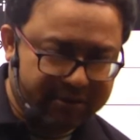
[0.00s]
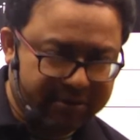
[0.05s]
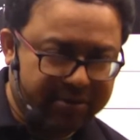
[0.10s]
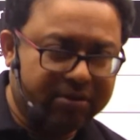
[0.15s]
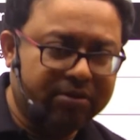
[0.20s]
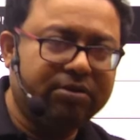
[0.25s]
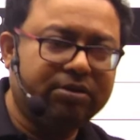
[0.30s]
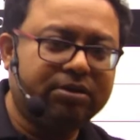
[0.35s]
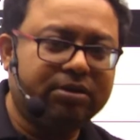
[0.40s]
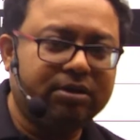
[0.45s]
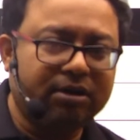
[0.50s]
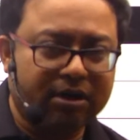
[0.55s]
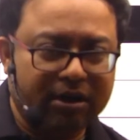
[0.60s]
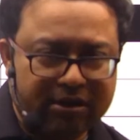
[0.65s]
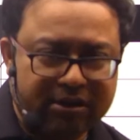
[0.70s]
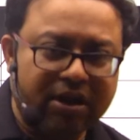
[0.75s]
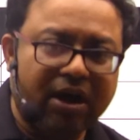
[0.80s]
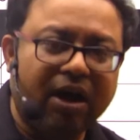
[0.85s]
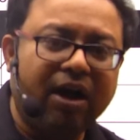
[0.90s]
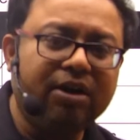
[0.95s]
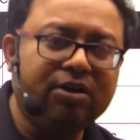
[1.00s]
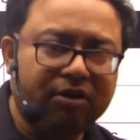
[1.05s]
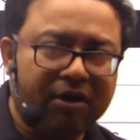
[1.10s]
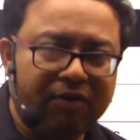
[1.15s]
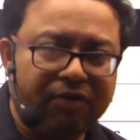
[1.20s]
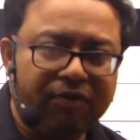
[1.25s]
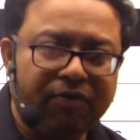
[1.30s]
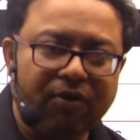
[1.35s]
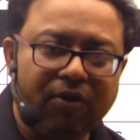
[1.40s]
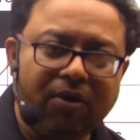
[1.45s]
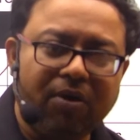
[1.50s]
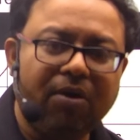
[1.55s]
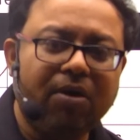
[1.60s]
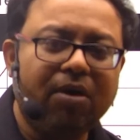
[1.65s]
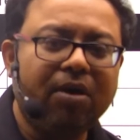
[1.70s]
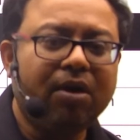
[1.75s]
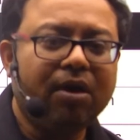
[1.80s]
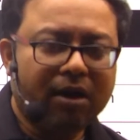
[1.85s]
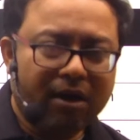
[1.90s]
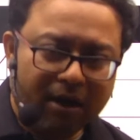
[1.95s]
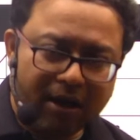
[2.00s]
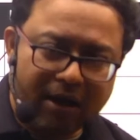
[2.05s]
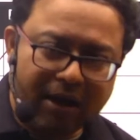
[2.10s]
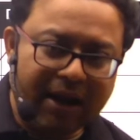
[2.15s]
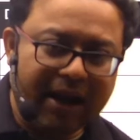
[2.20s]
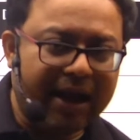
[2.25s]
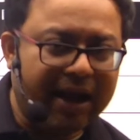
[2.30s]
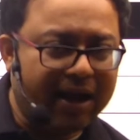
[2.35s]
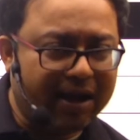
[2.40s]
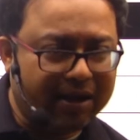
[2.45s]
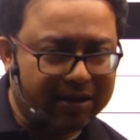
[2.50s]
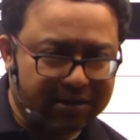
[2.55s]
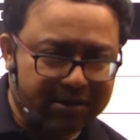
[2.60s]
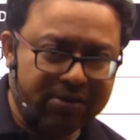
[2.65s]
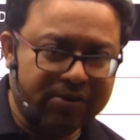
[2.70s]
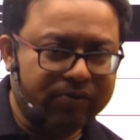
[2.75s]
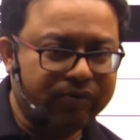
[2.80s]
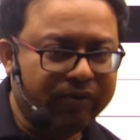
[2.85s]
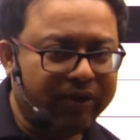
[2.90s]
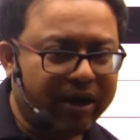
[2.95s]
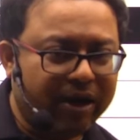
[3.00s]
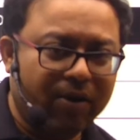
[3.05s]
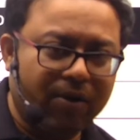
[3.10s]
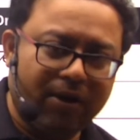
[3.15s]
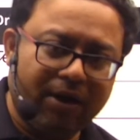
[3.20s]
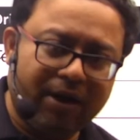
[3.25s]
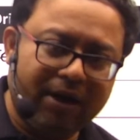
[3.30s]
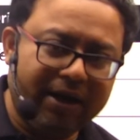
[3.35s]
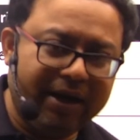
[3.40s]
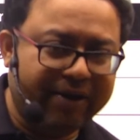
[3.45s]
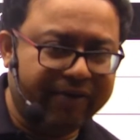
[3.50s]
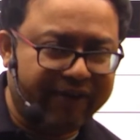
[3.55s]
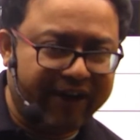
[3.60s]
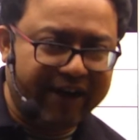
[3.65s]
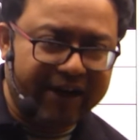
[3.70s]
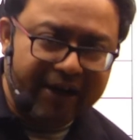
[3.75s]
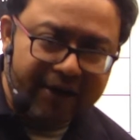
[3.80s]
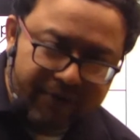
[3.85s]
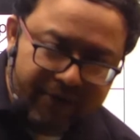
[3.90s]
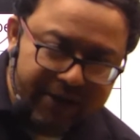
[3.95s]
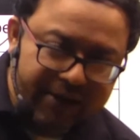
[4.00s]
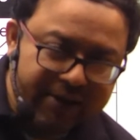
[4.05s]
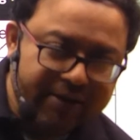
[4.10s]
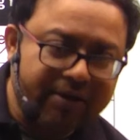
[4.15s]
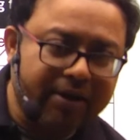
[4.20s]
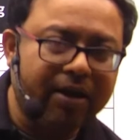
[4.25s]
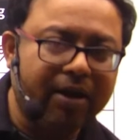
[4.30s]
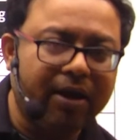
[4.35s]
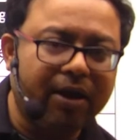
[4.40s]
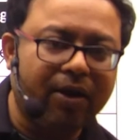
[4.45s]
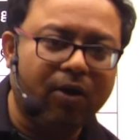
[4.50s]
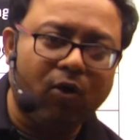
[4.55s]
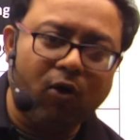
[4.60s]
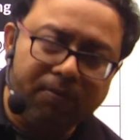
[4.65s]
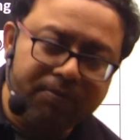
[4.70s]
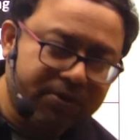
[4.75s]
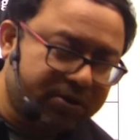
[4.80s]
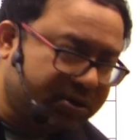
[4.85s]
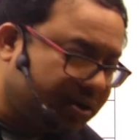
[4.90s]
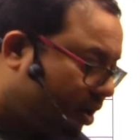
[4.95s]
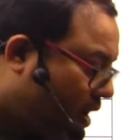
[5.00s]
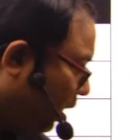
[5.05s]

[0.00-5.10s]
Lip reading: charge will flow, as we are already acquainted with Ohm's law.